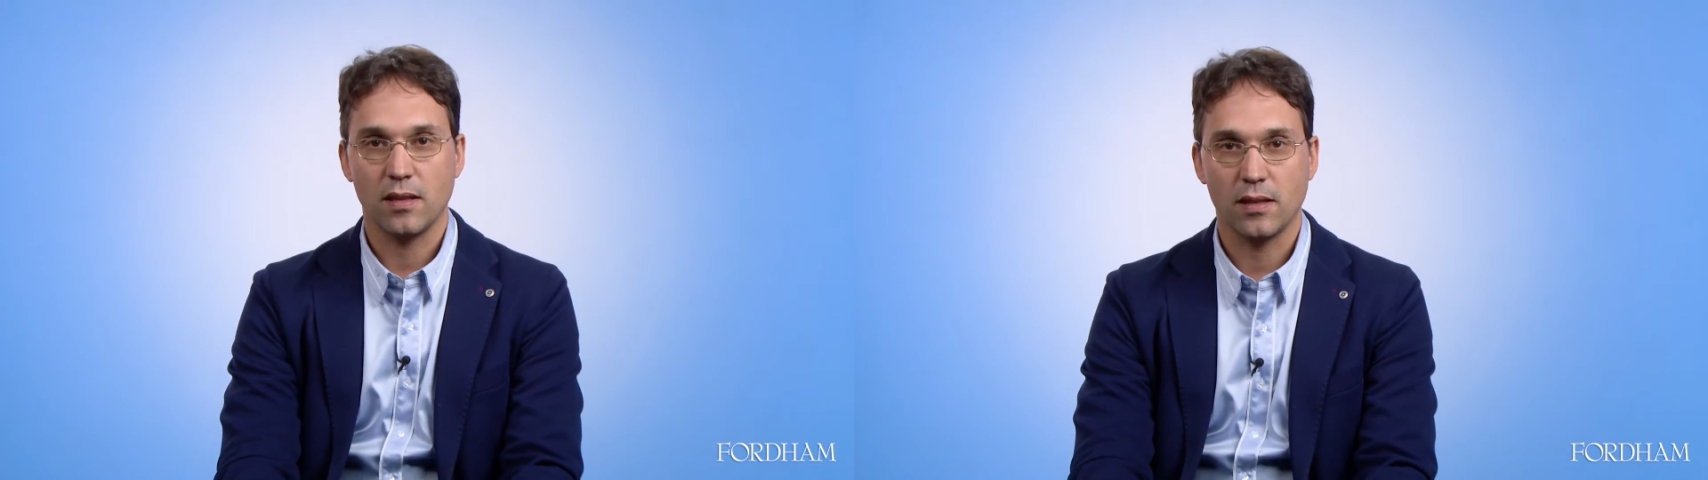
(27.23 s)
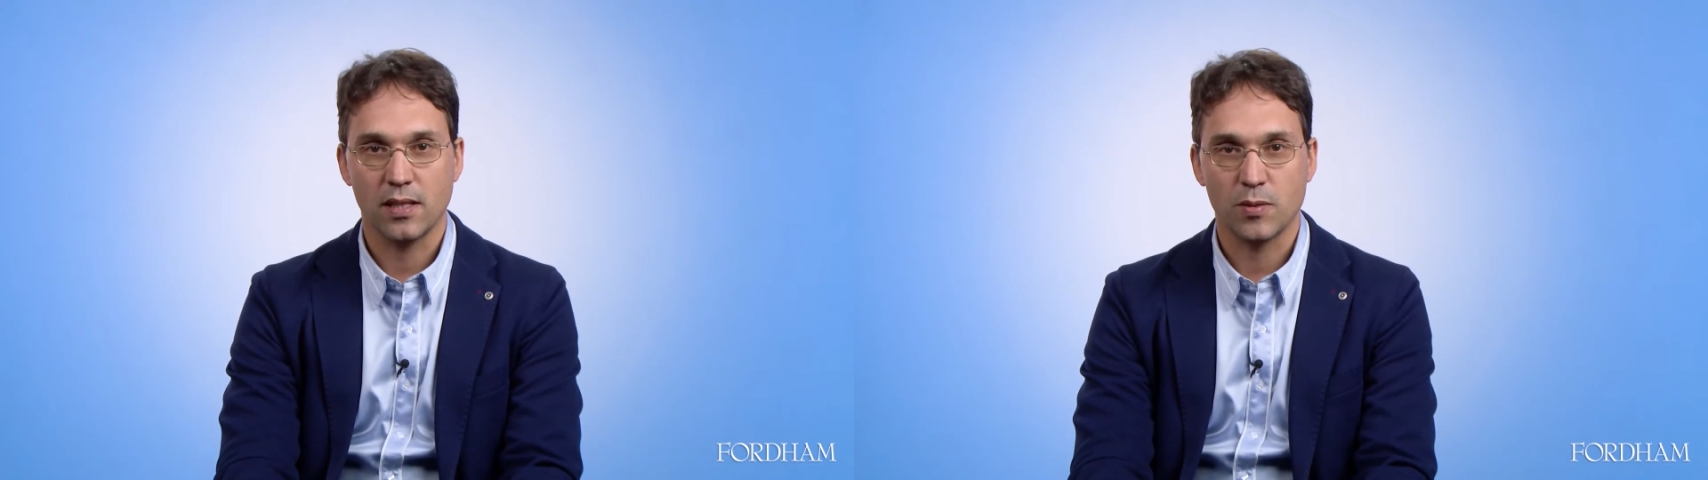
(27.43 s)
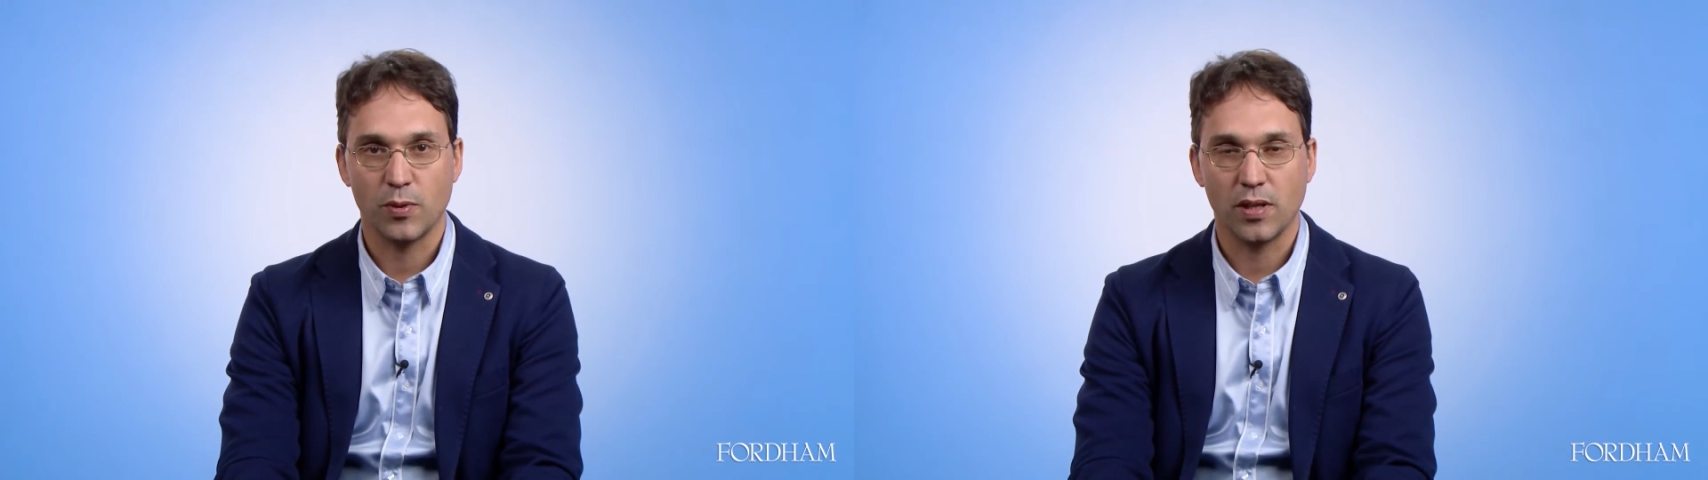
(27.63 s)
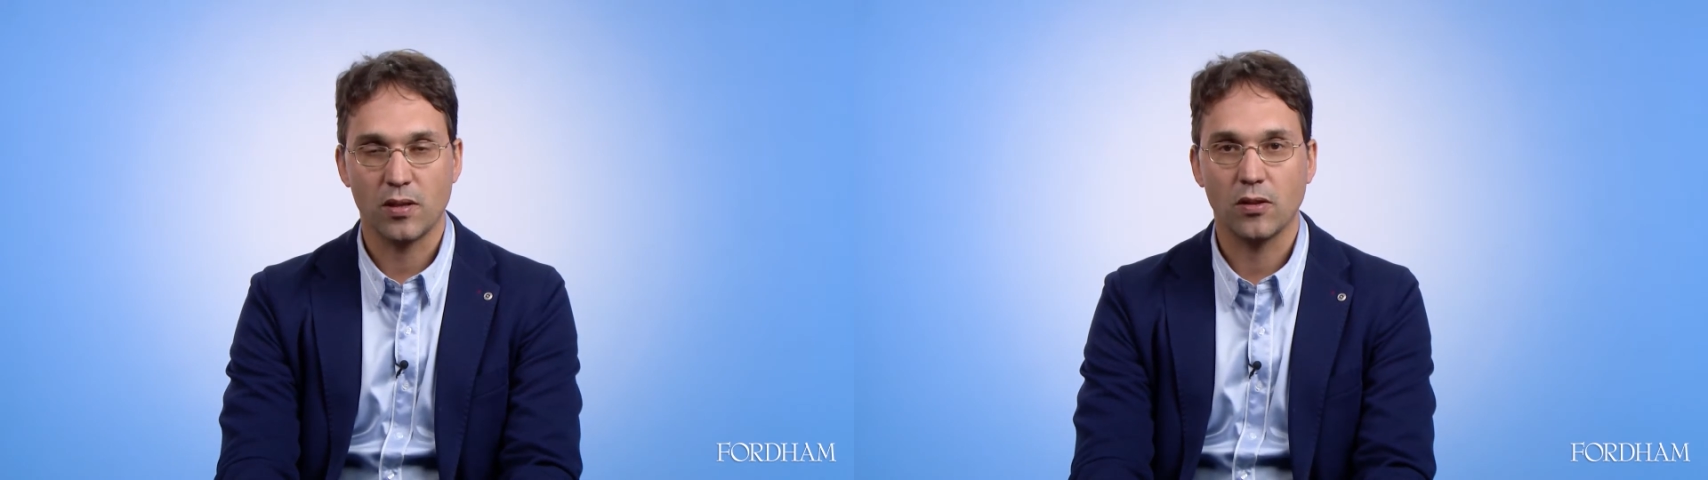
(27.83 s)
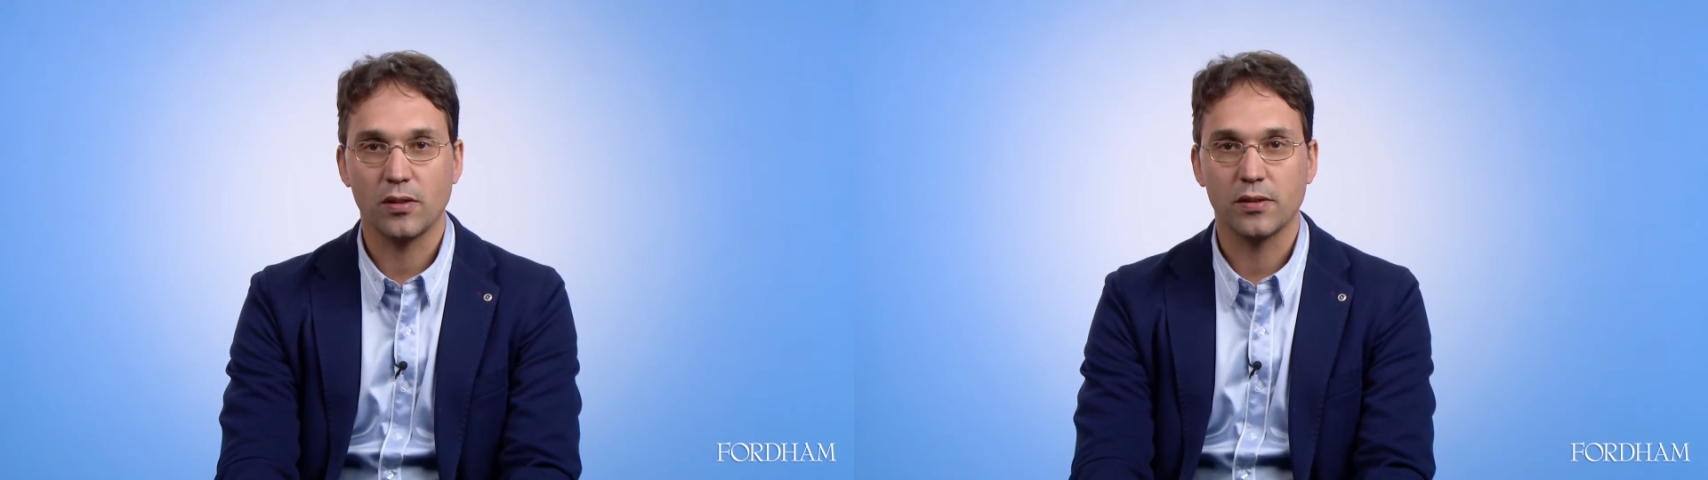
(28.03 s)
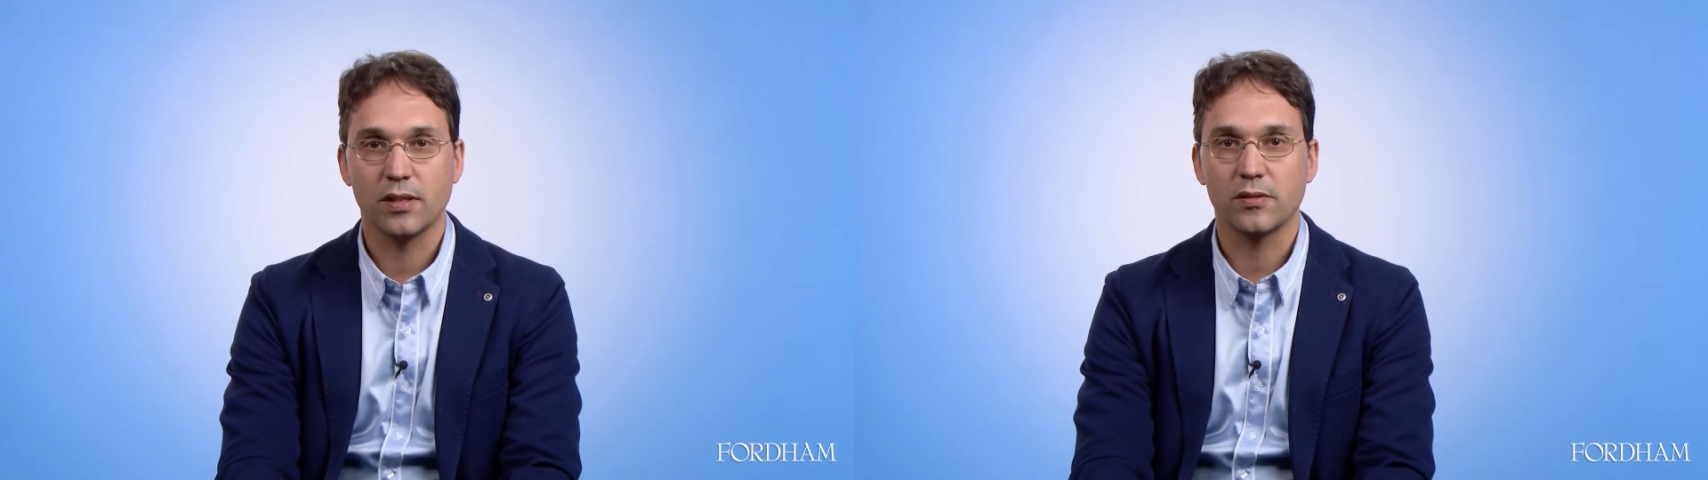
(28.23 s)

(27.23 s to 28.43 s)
That's what they call it, a